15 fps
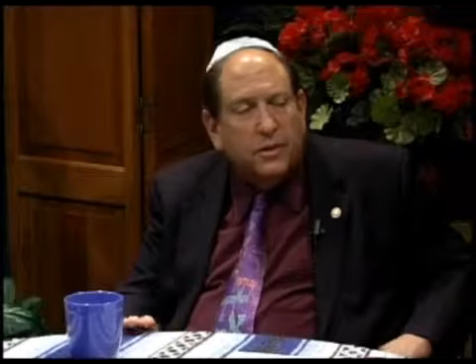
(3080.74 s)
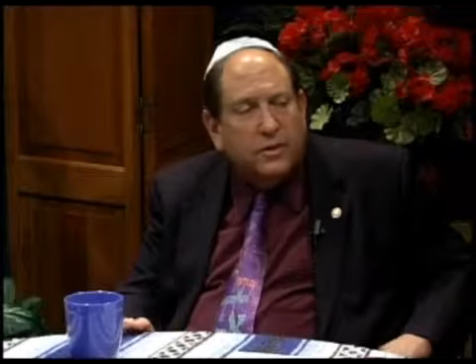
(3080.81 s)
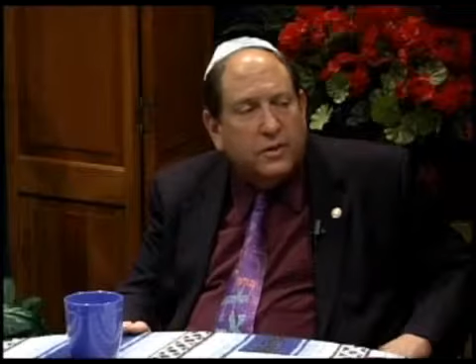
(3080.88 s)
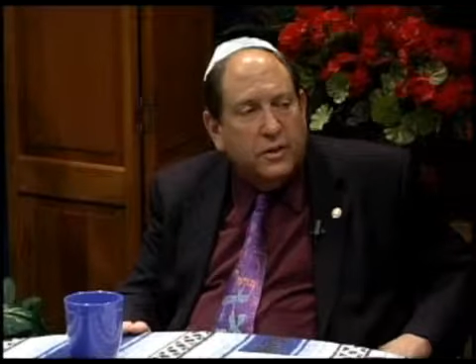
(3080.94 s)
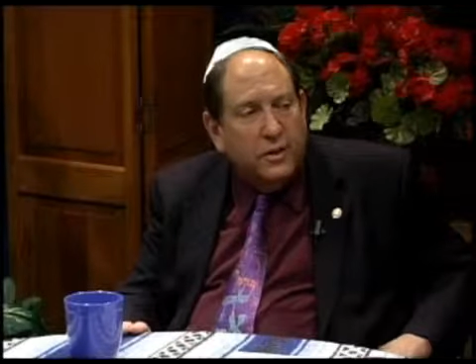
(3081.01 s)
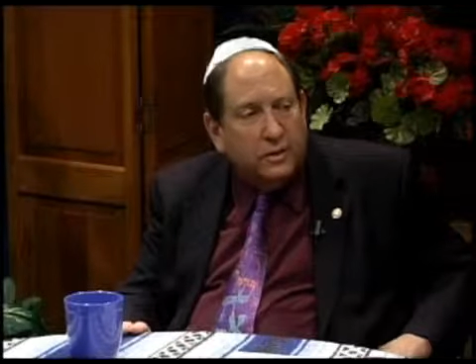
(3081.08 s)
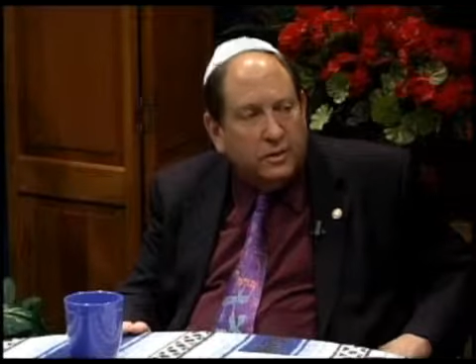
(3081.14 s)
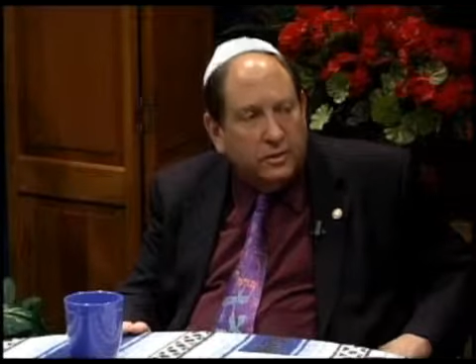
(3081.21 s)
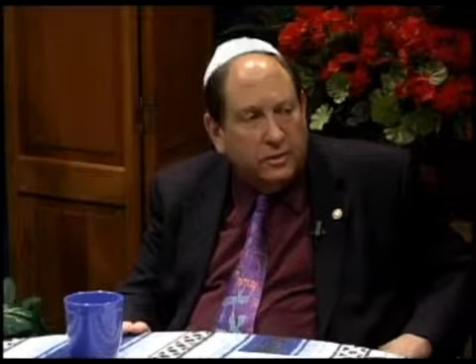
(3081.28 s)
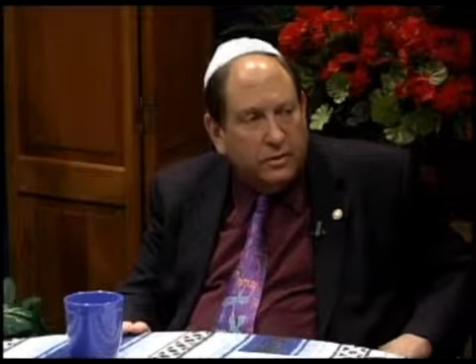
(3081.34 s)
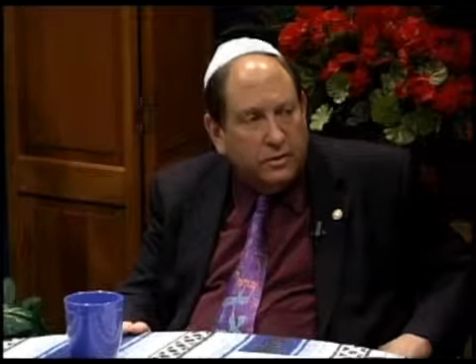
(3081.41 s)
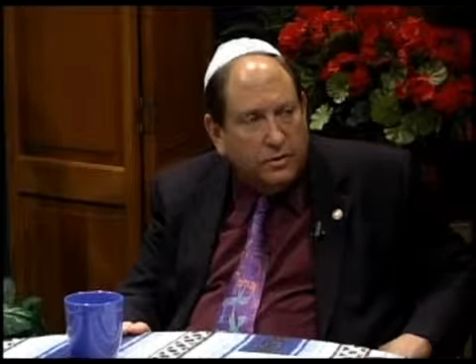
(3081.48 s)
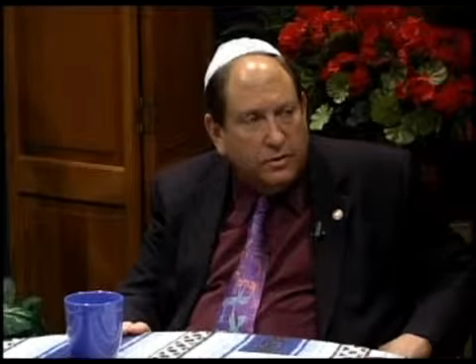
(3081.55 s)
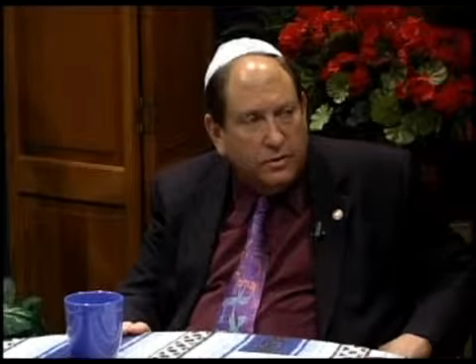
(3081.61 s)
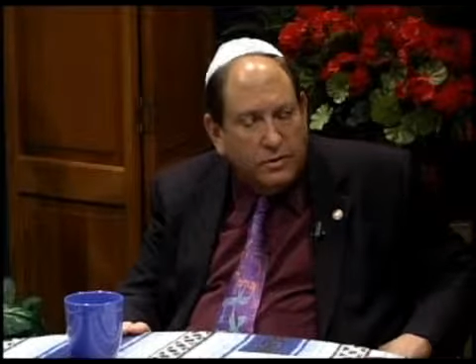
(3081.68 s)
education.
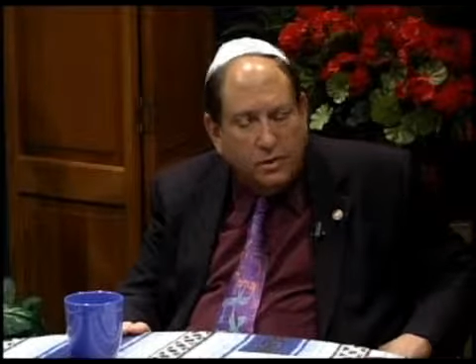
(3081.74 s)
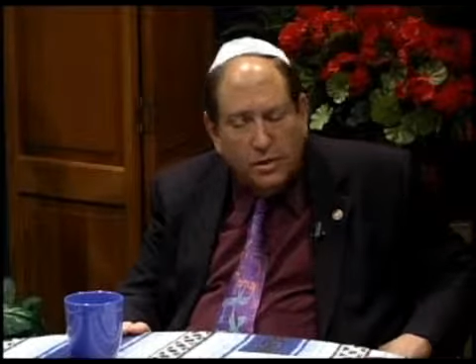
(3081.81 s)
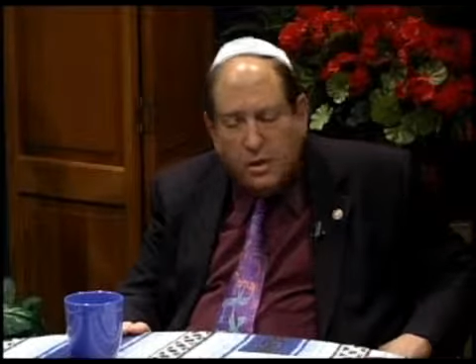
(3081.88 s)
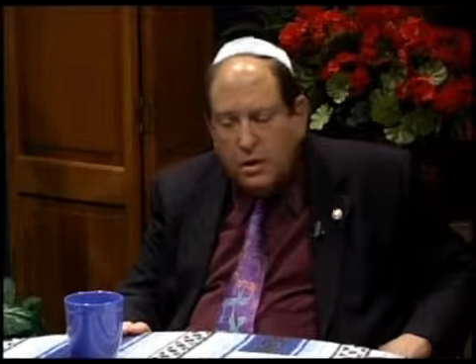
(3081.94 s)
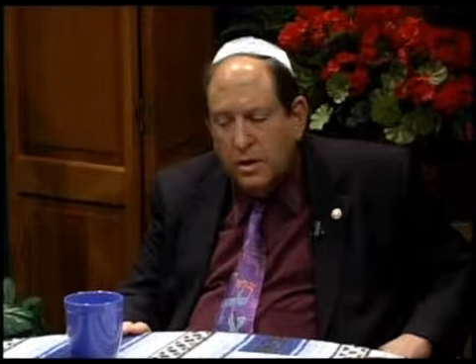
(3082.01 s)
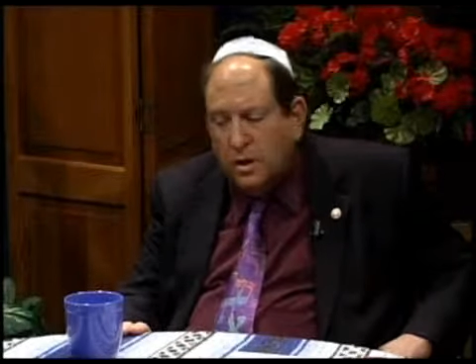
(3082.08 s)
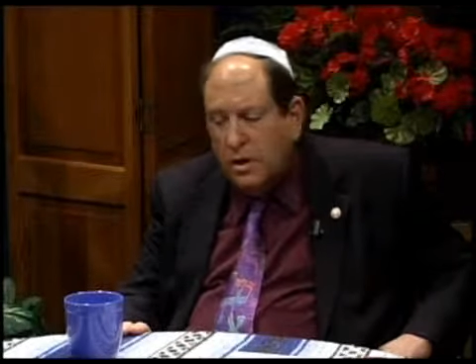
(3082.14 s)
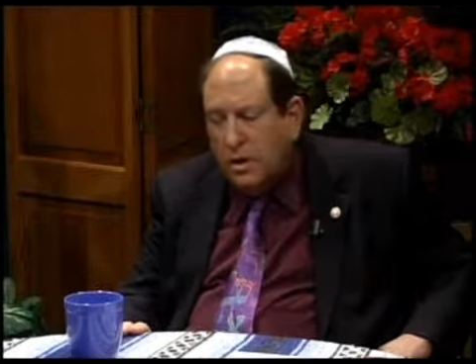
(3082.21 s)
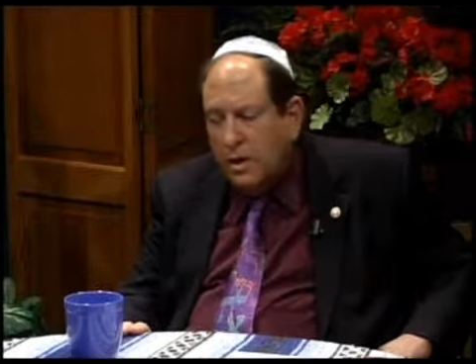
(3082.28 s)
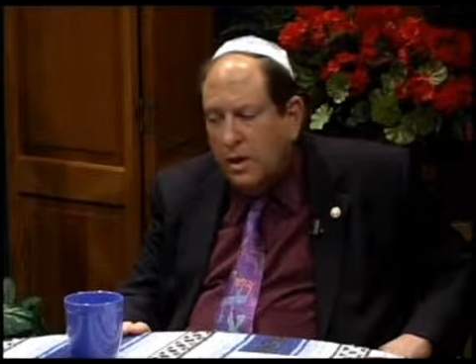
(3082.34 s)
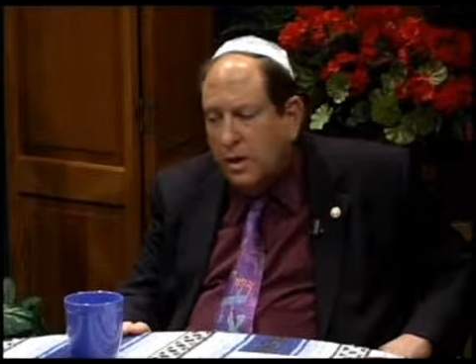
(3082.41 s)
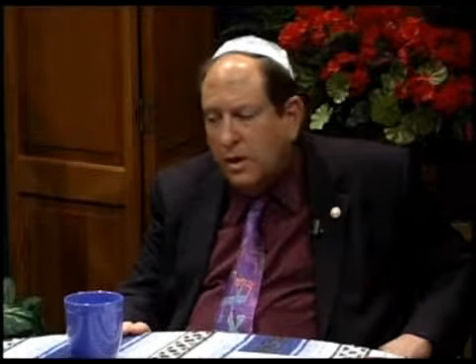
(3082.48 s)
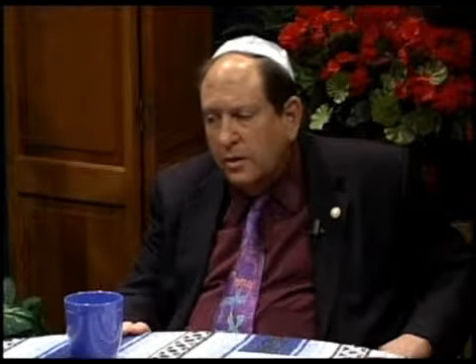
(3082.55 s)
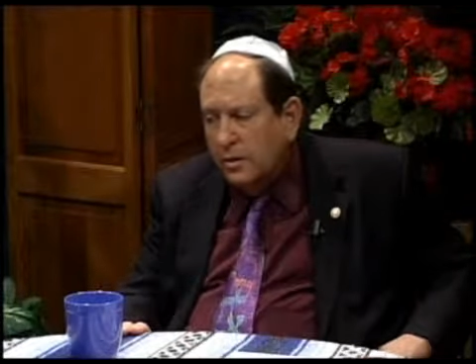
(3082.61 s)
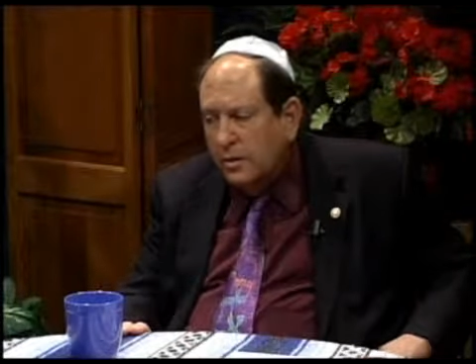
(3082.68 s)

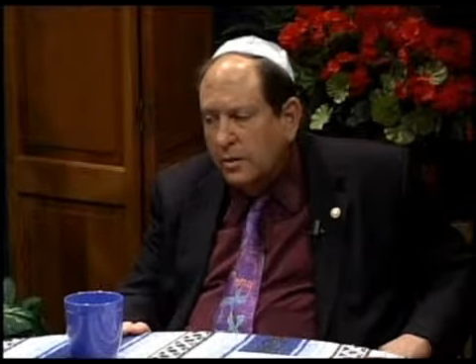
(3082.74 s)
And